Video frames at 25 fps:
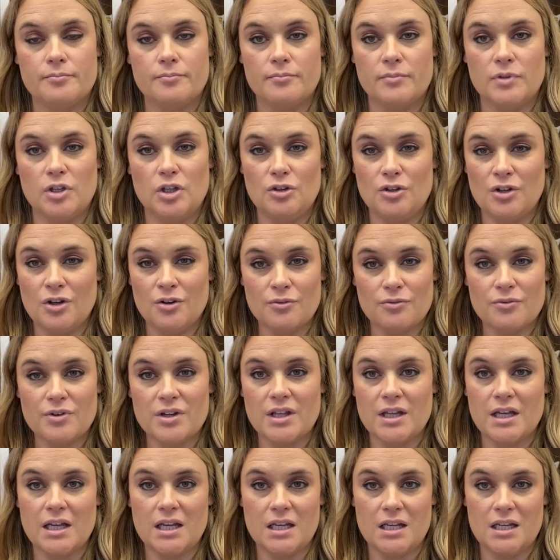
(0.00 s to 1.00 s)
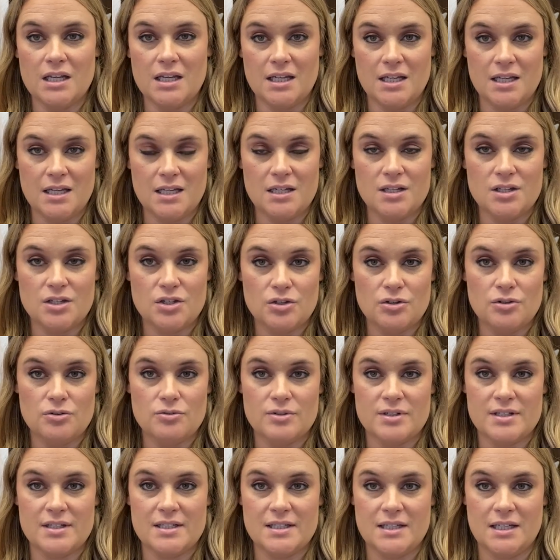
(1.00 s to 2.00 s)
you don't really need to
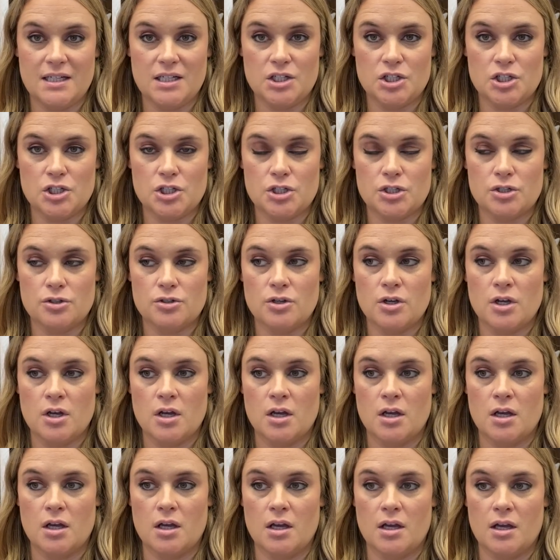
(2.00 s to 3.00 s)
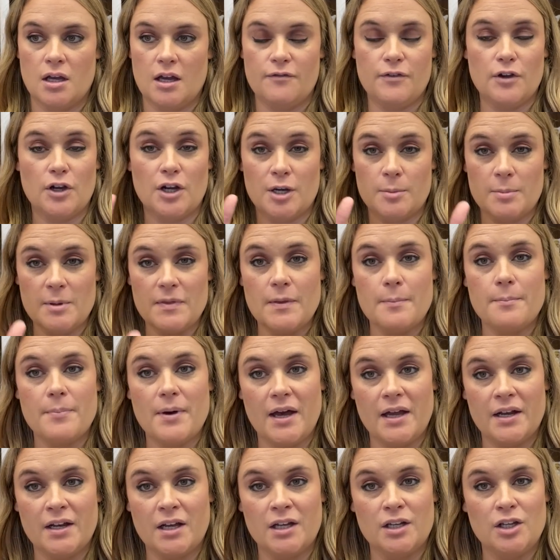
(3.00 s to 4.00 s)
stitch, if you're going to put the
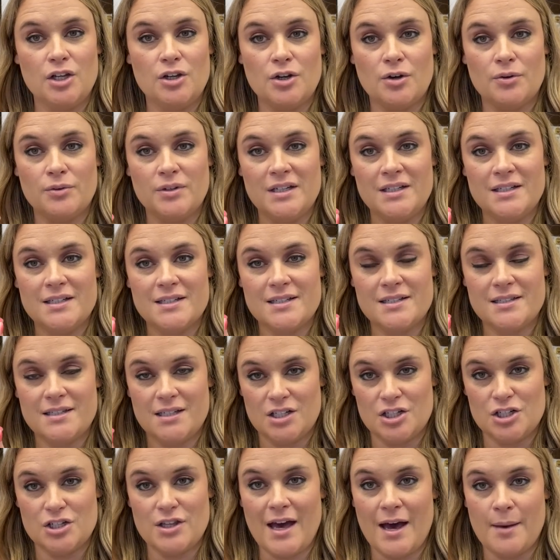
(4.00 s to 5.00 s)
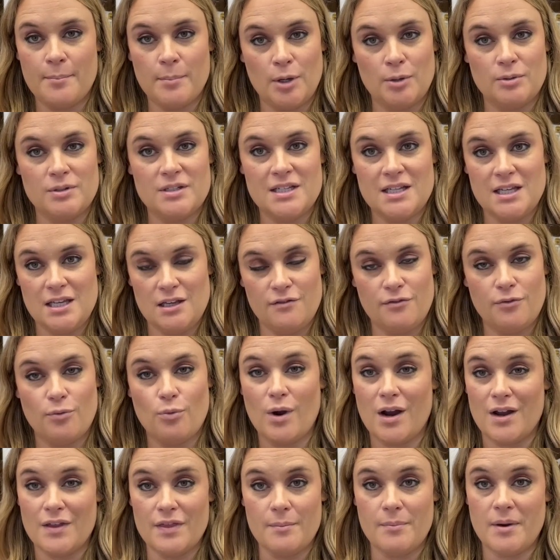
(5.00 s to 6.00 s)
button on, you don't need to stitch that motif
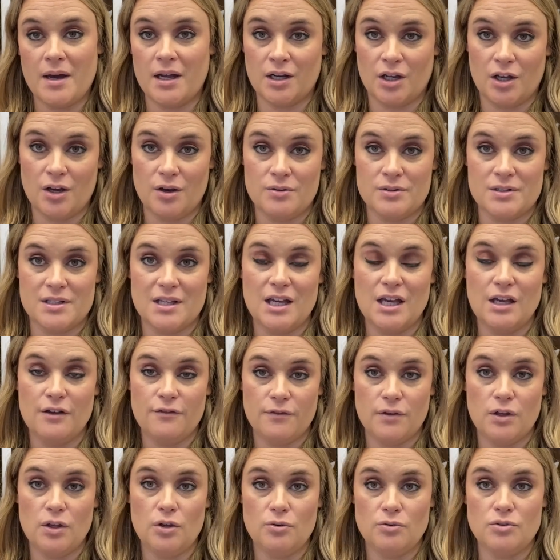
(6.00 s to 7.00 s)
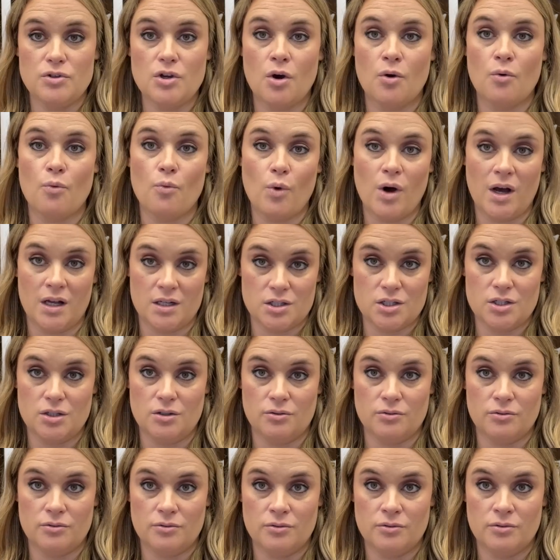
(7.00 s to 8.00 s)
where the button goes if you don't want
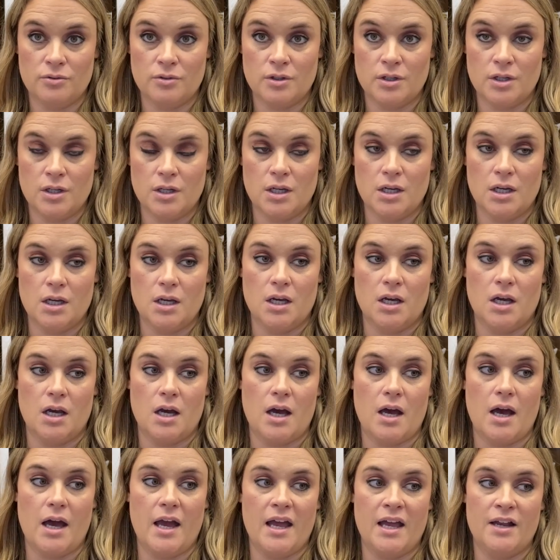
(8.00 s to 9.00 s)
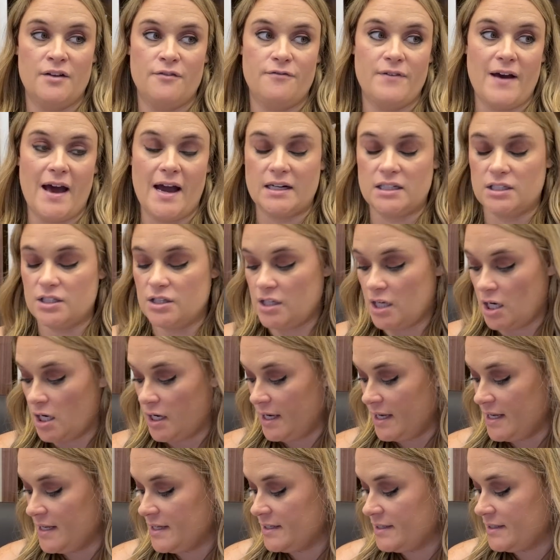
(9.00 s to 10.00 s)
to. In fact, there
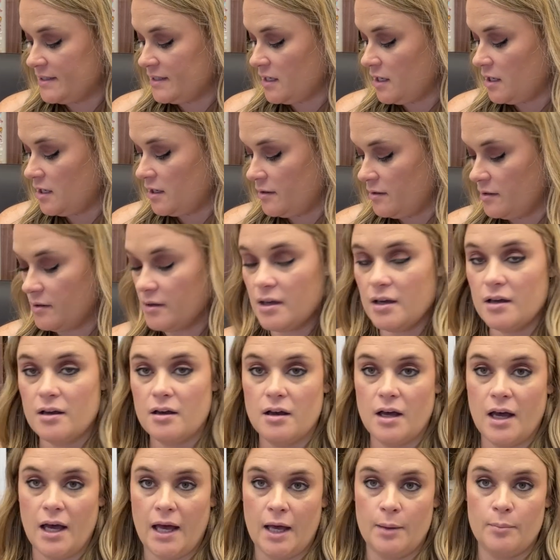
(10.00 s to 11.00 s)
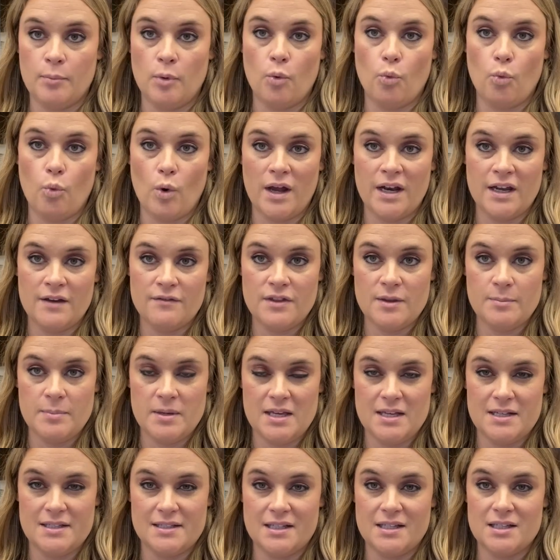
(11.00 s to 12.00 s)
is a one of the
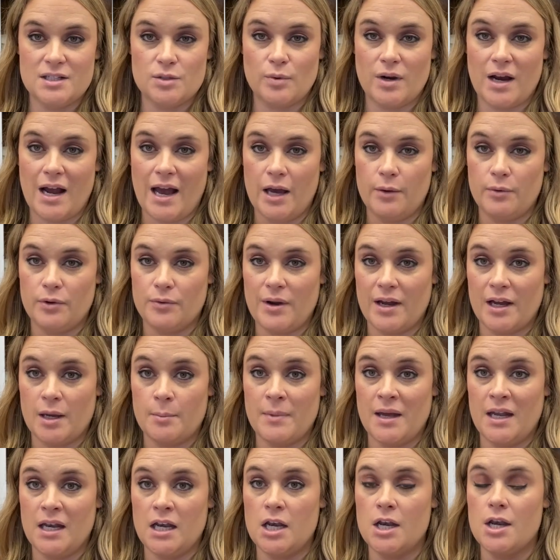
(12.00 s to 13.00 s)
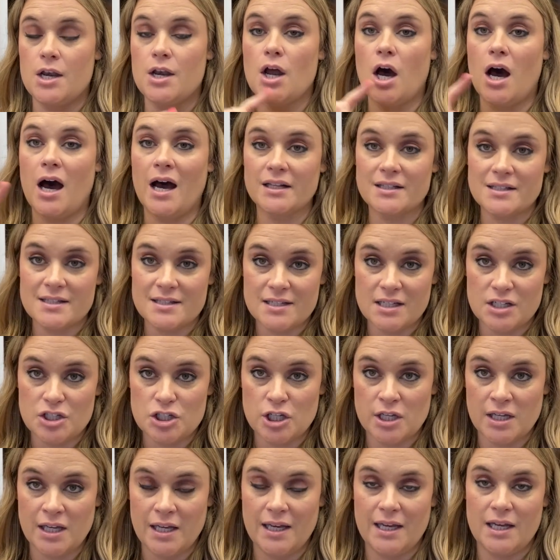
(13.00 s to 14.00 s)
pieces where I would recommend not
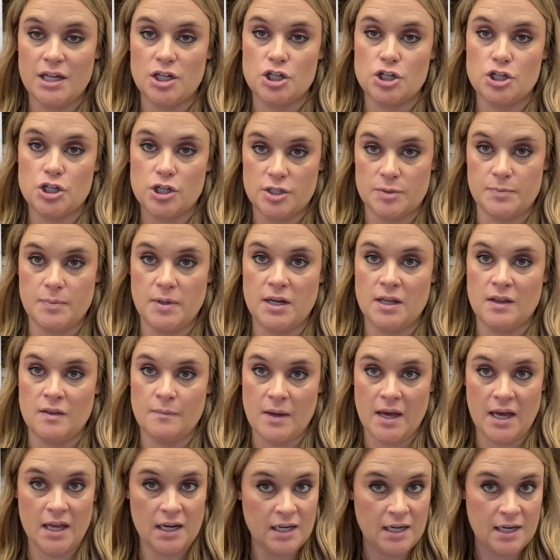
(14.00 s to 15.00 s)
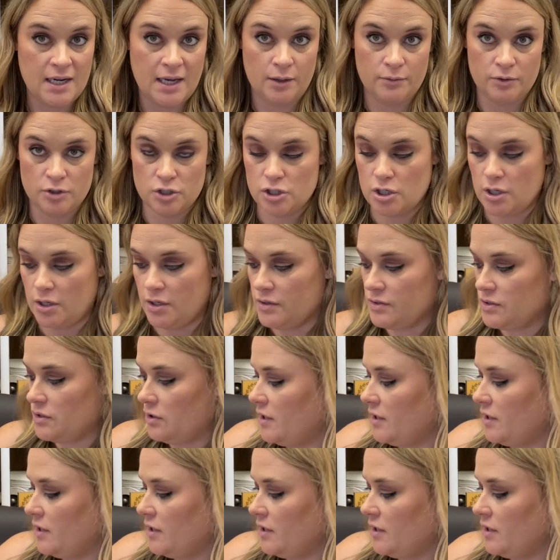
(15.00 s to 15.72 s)
stitching it and just putting button, and I will show you. So